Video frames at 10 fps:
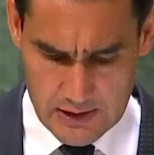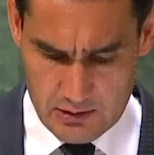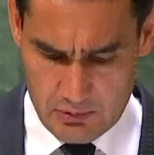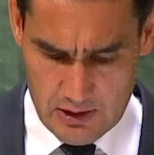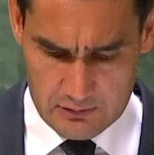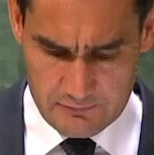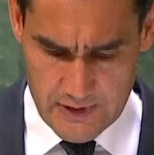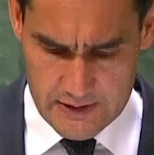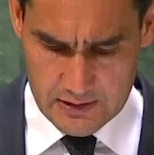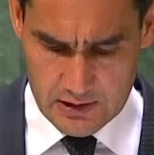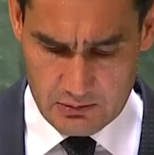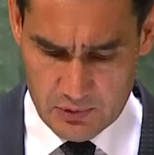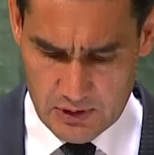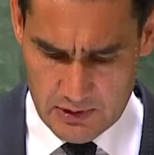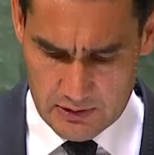And any large projects
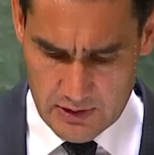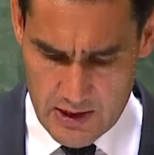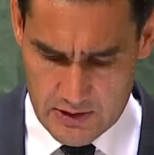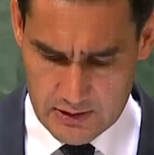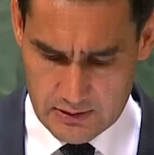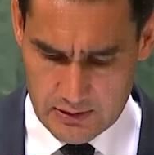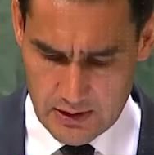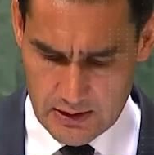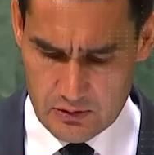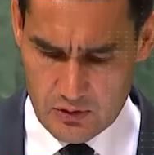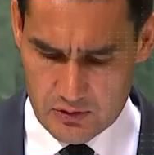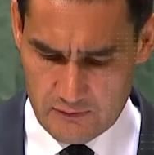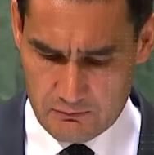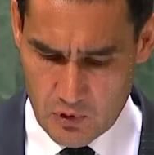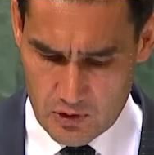must be authorized by
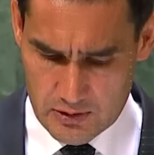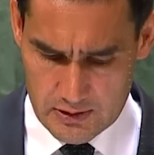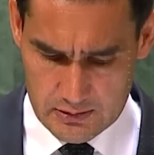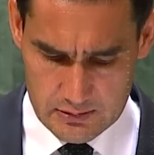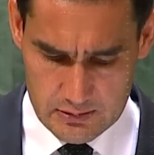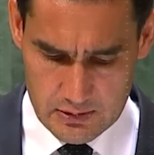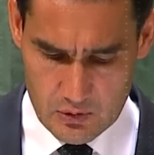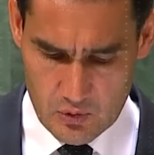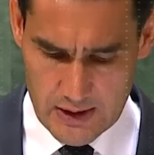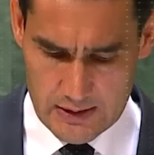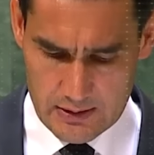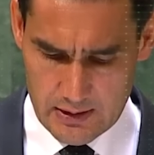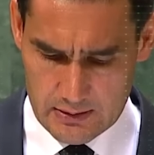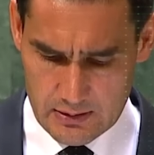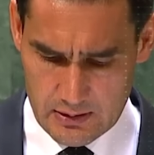presidential decree, which is an
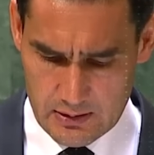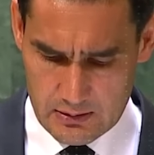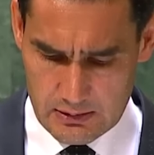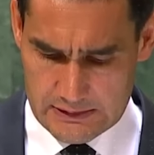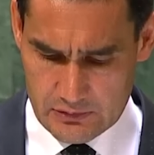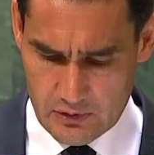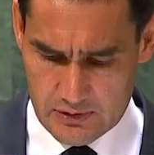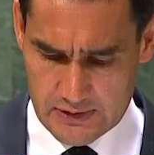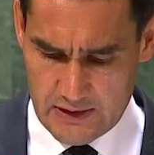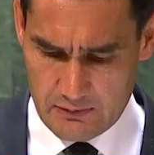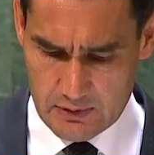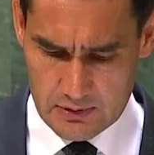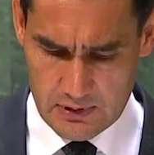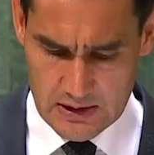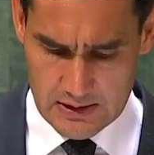entirely arbitrary process that
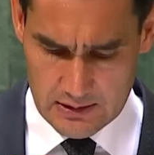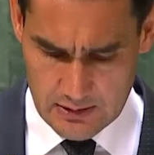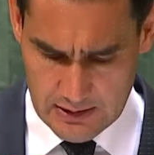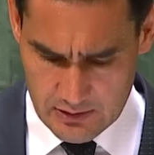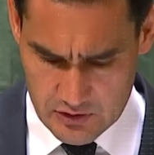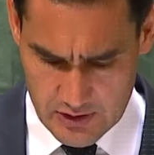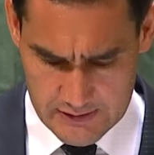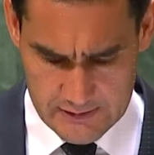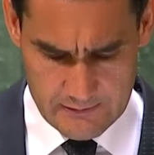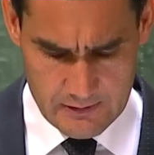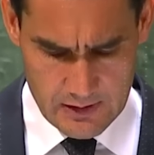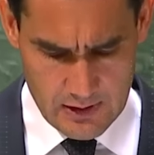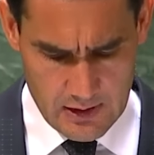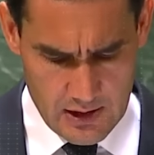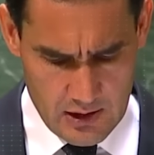enriches just about everybody in
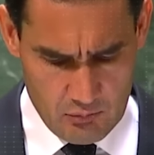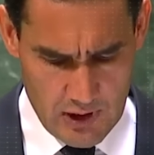the Turkmen